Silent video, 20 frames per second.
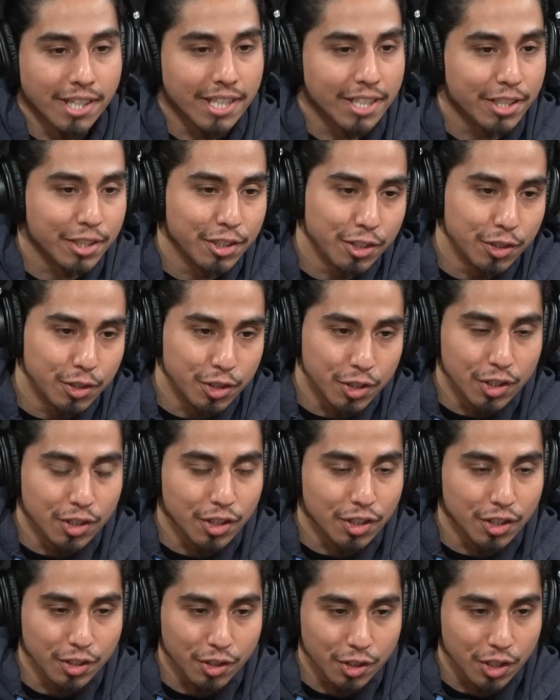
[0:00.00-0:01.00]
Like,
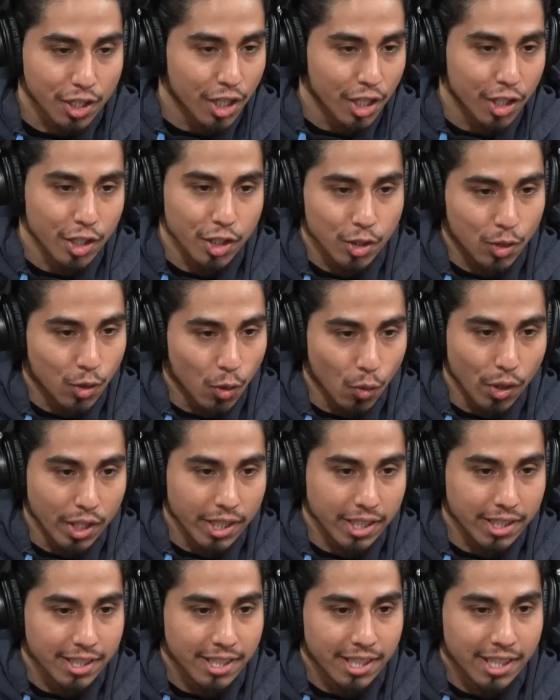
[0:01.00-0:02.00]
you're
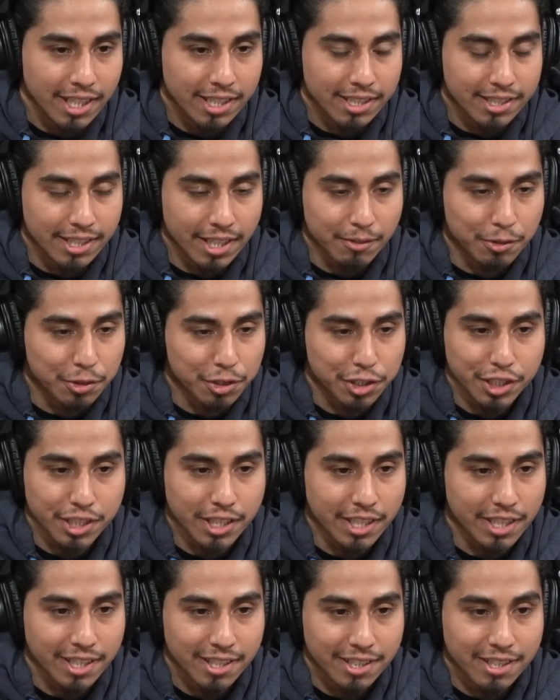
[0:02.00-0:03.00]
going devil
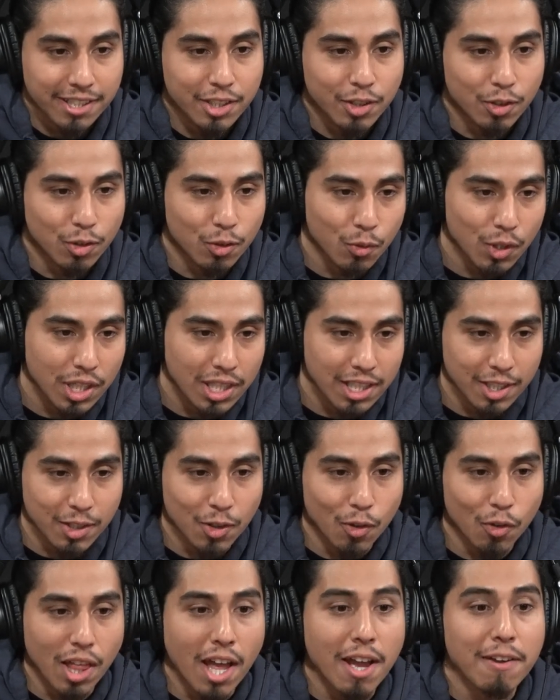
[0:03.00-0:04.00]
shit. You're willing to
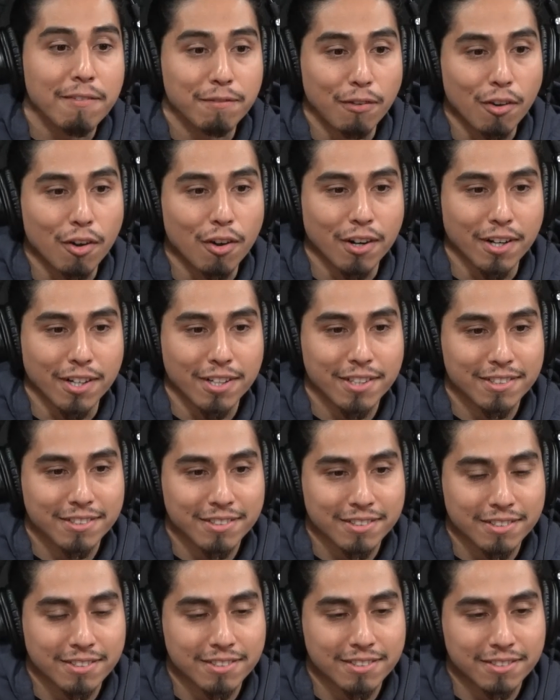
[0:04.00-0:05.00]
go that far.
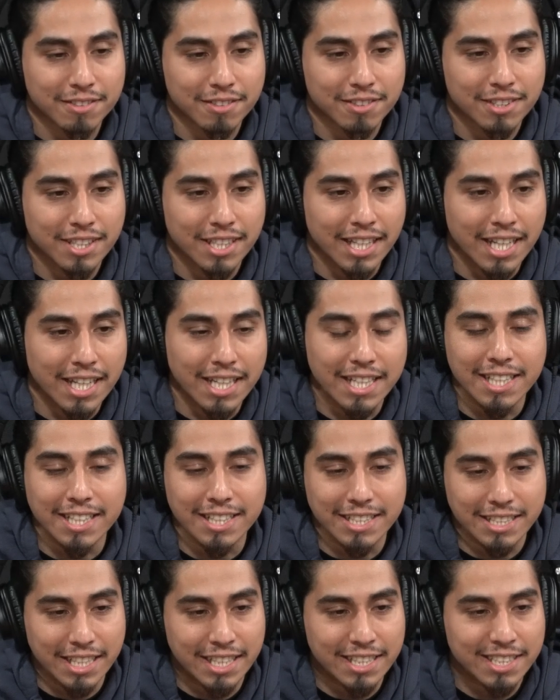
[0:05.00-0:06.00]

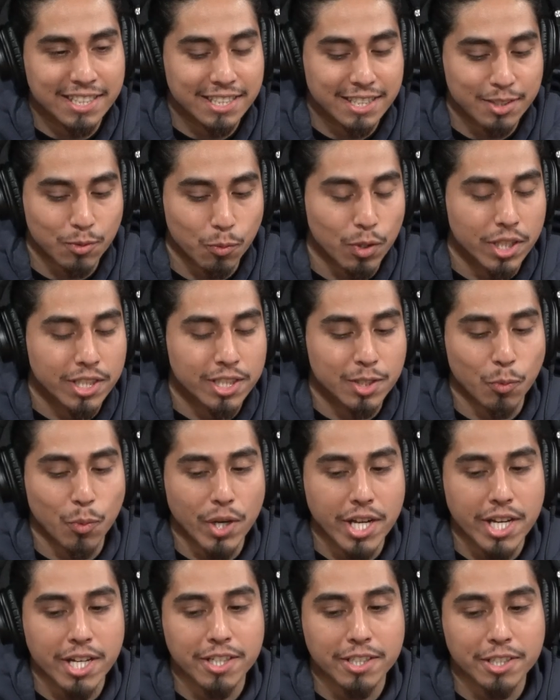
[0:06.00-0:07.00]
And it's
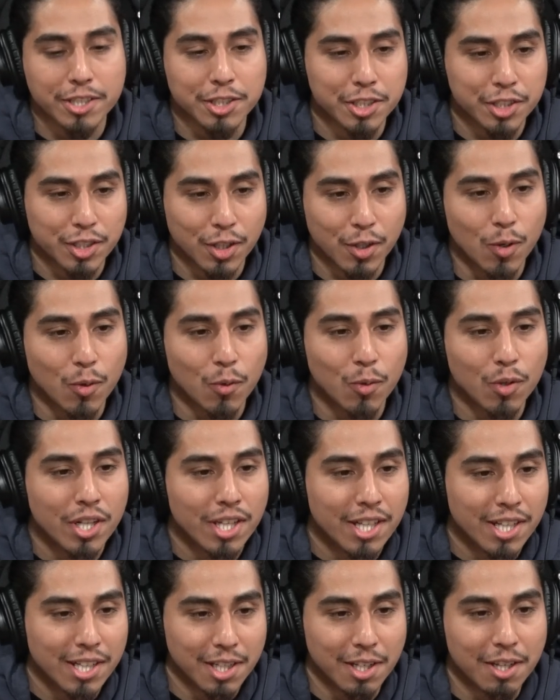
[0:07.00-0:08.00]
weird to show
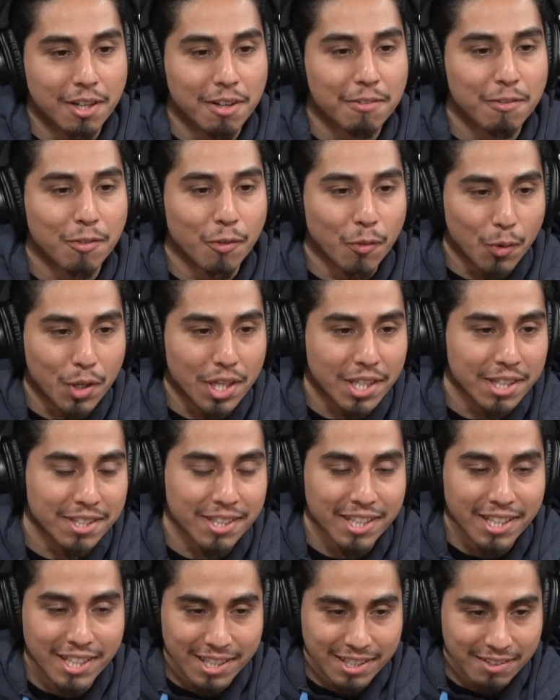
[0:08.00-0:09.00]
love
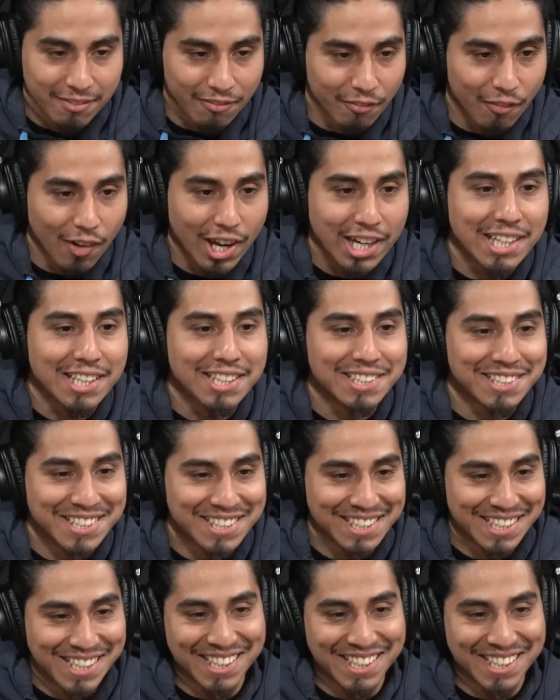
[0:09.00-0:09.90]
with violence.